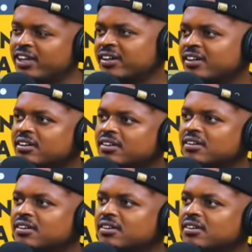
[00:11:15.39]
then?
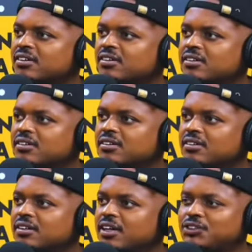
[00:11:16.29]

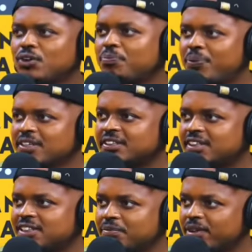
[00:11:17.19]
It's all opinions
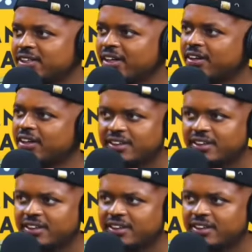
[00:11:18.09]
at the end of the day.